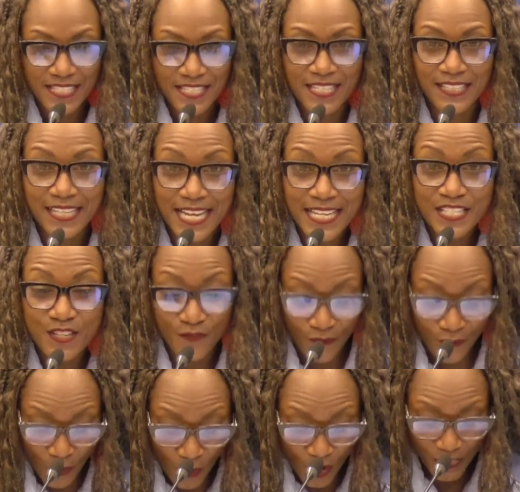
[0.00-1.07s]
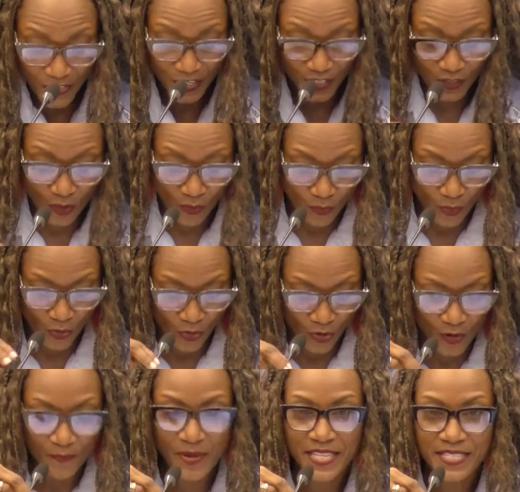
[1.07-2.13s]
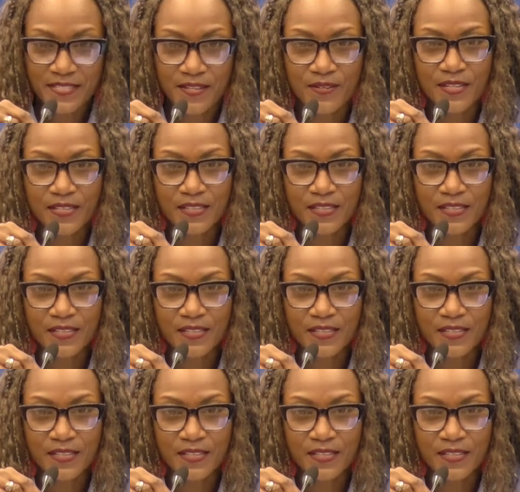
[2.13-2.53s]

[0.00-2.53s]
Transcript: selected for this award based on